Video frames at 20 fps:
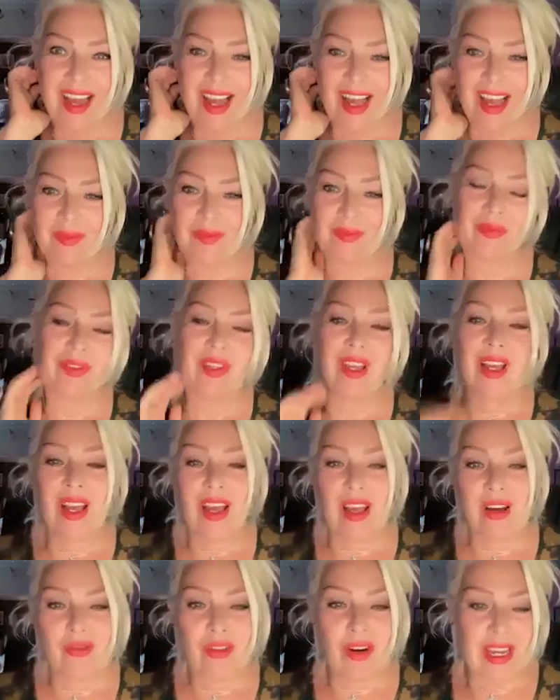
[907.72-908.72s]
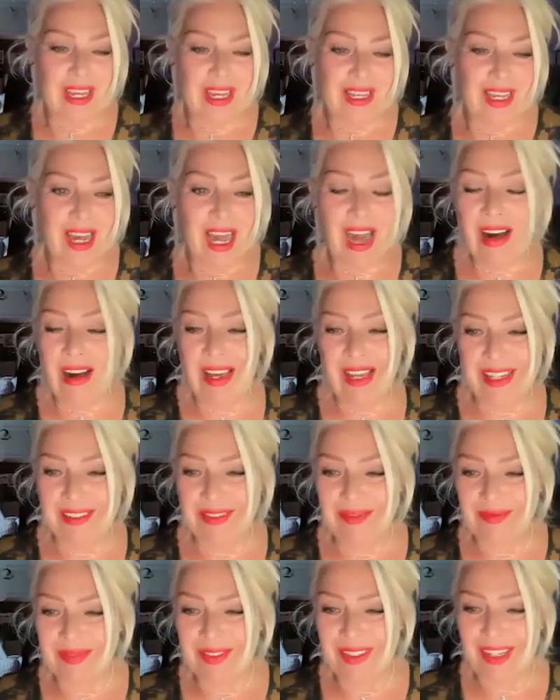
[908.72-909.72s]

Um, right. Hi.